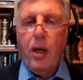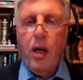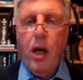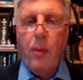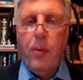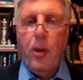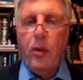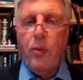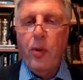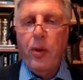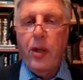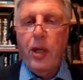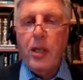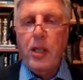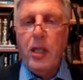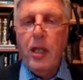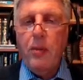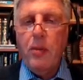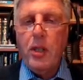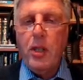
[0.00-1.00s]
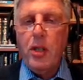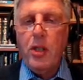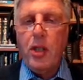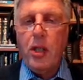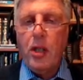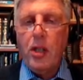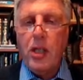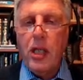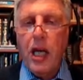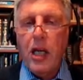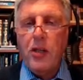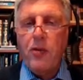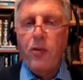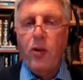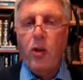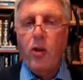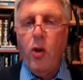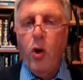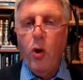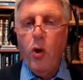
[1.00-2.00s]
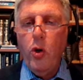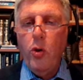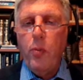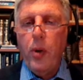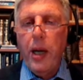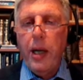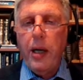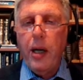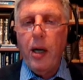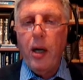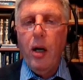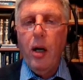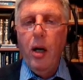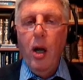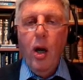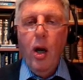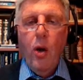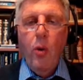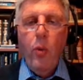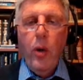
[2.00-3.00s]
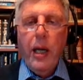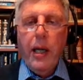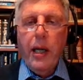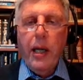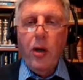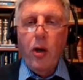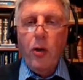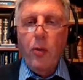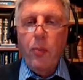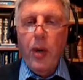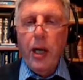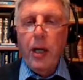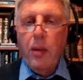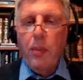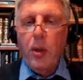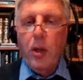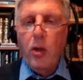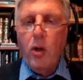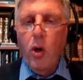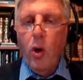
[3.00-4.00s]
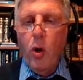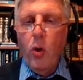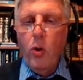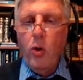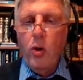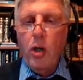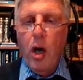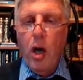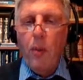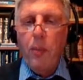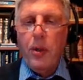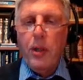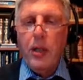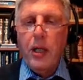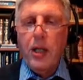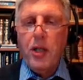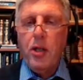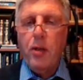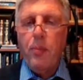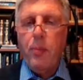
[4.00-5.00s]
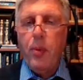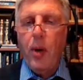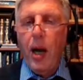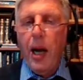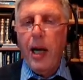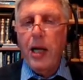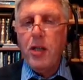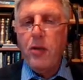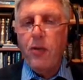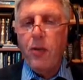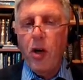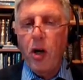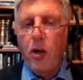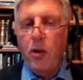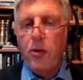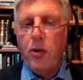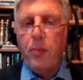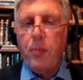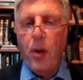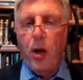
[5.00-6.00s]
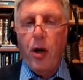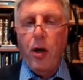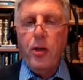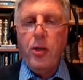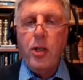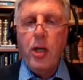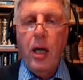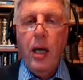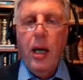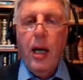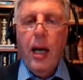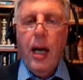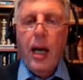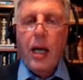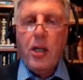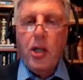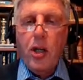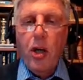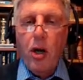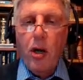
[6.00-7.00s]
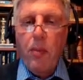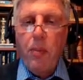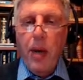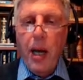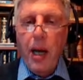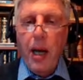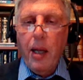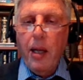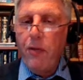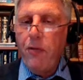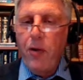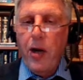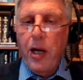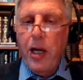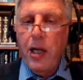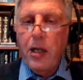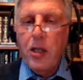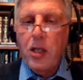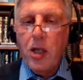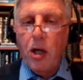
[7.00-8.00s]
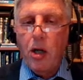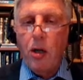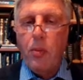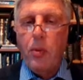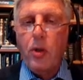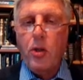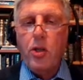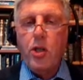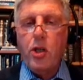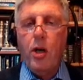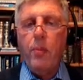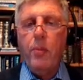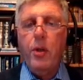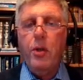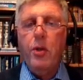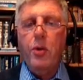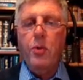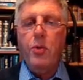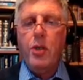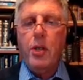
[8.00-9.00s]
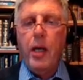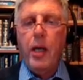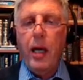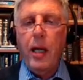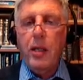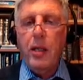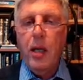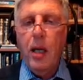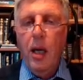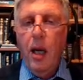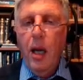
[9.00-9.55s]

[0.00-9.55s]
Coupled with this, he was a successful code breaker, winning an Unbreakable Code competition prize of £100 as a young man, a very considerable sum in those days.